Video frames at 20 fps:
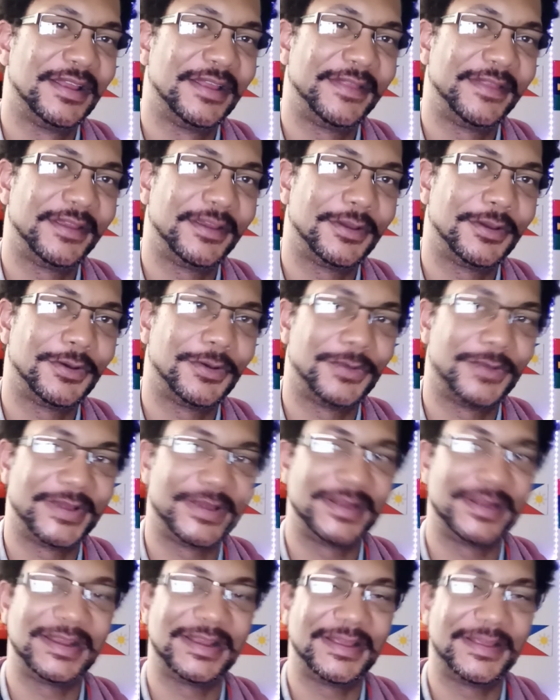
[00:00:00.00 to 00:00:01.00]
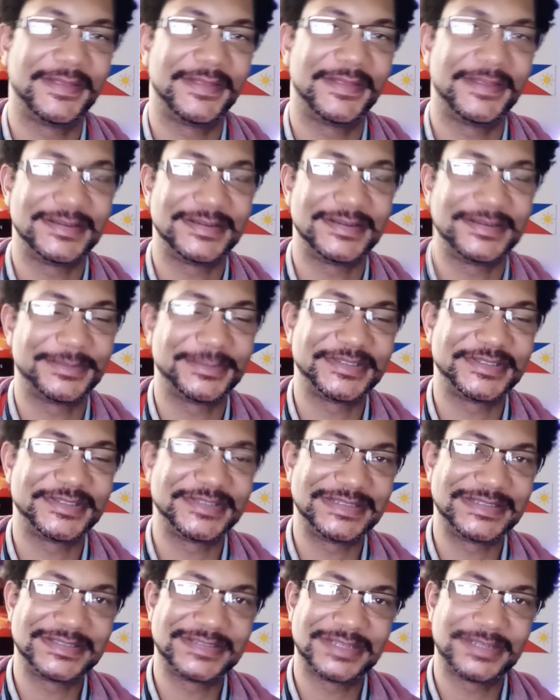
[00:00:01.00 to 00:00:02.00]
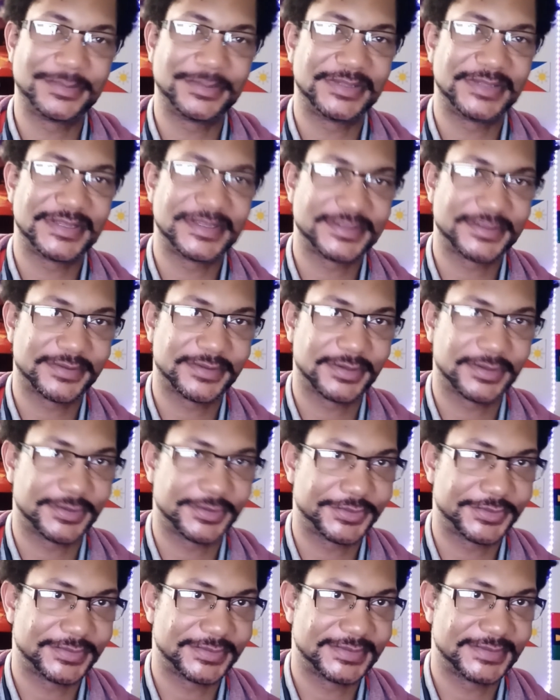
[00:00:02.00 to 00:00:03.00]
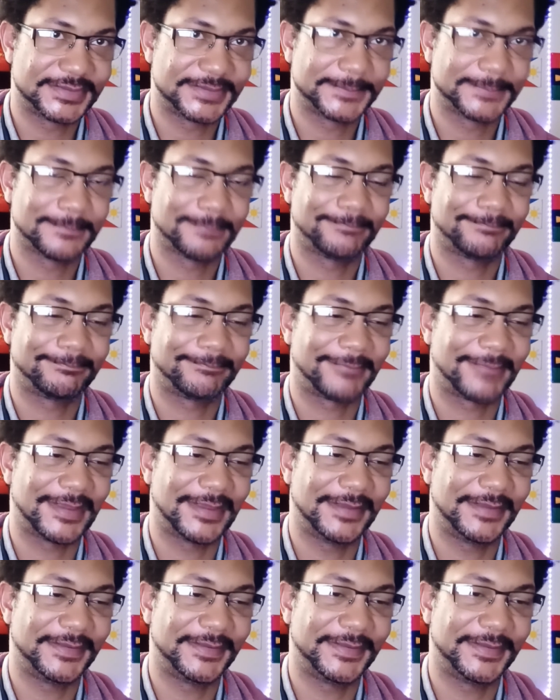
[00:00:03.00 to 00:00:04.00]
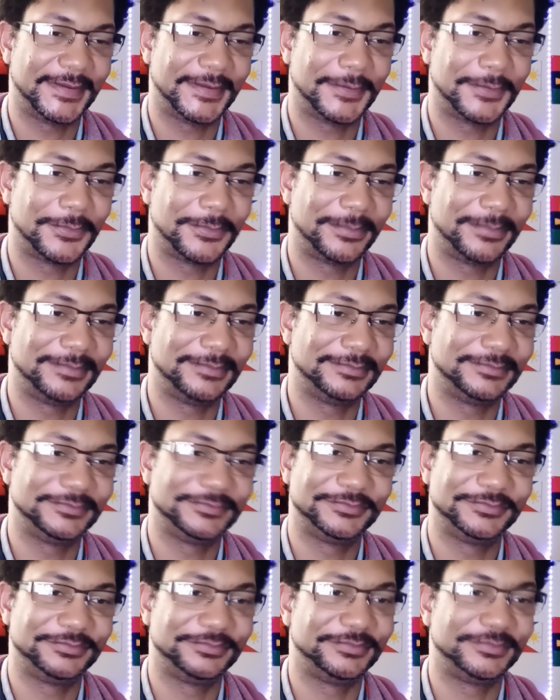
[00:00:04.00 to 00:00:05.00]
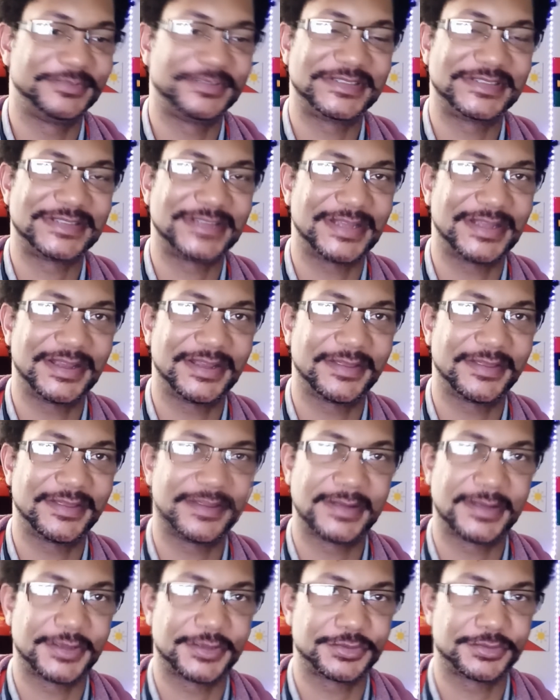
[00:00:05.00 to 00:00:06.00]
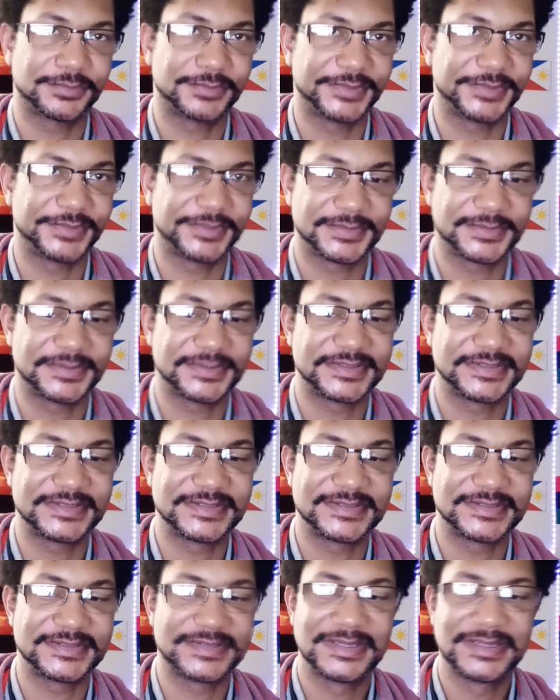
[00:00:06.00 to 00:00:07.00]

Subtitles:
They go in and they destabilize other countries, and then they go take the natural resources.